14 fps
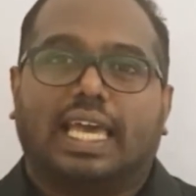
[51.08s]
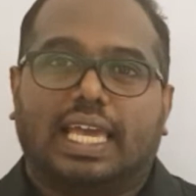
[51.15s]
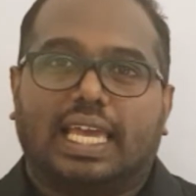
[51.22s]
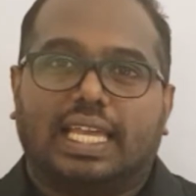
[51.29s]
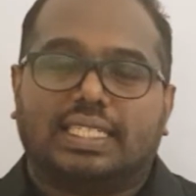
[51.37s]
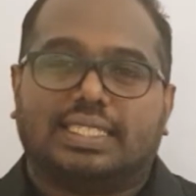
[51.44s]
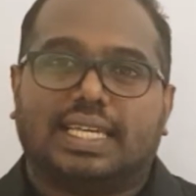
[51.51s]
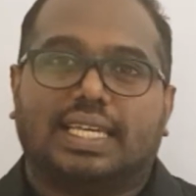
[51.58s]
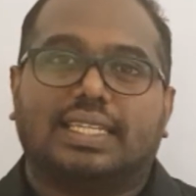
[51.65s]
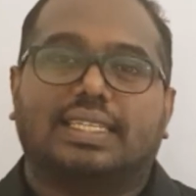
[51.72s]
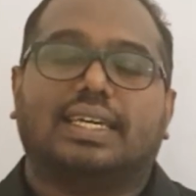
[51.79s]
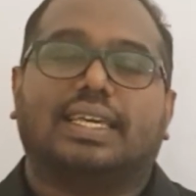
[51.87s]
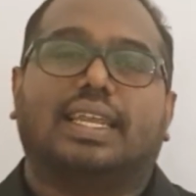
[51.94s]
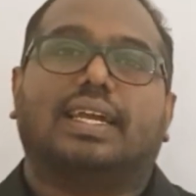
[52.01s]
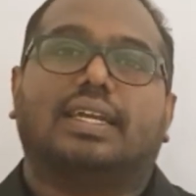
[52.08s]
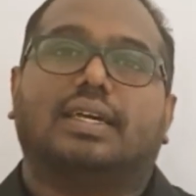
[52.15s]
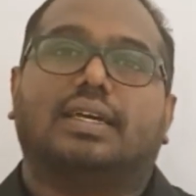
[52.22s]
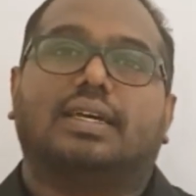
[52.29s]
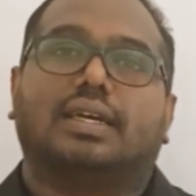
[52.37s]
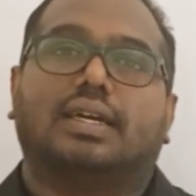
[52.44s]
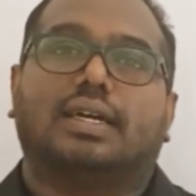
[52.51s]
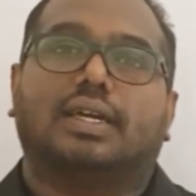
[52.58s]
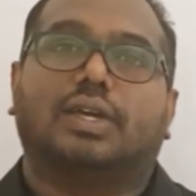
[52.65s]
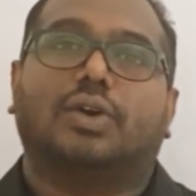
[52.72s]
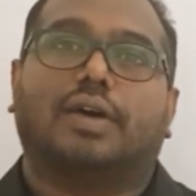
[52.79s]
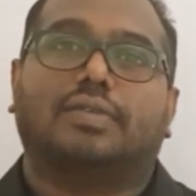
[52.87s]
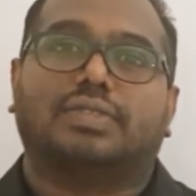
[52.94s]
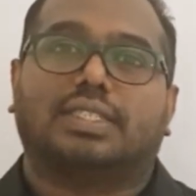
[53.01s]
In 10th grade, you
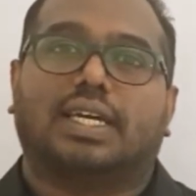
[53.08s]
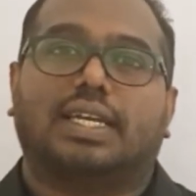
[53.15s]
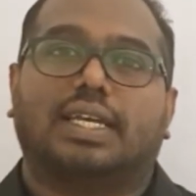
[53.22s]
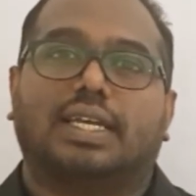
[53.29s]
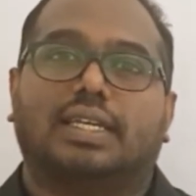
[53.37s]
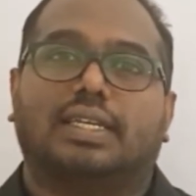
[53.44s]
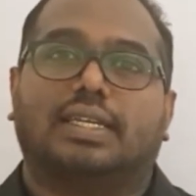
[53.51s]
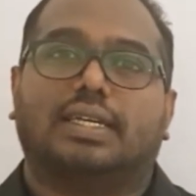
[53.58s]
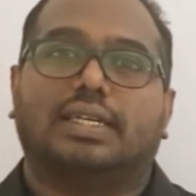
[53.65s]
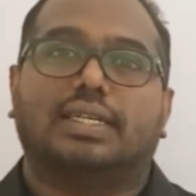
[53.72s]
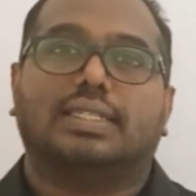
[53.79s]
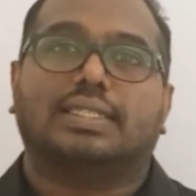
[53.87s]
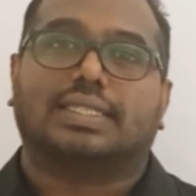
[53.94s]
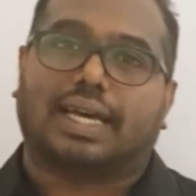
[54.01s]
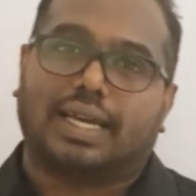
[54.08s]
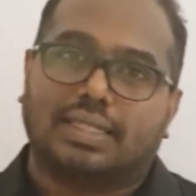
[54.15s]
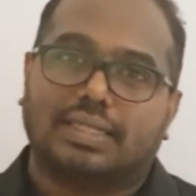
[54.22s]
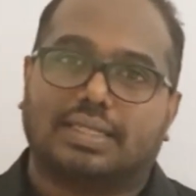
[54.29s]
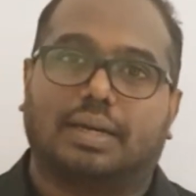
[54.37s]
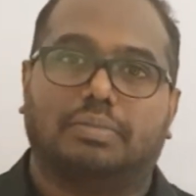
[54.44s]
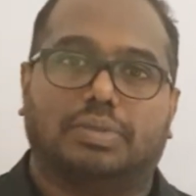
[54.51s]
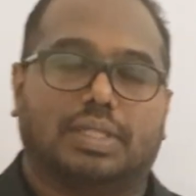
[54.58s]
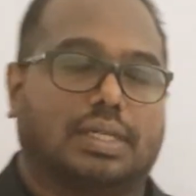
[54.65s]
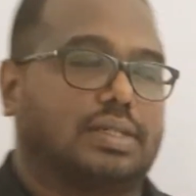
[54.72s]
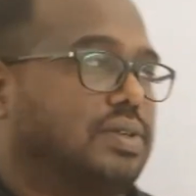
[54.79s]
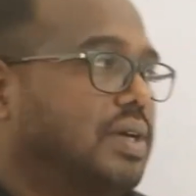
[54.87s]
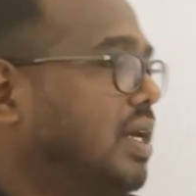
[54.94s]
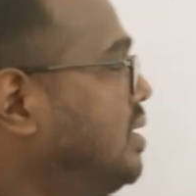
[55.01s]
have studied science subject,
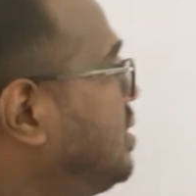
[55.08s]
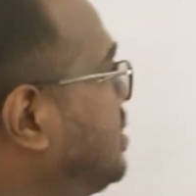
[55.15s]
right?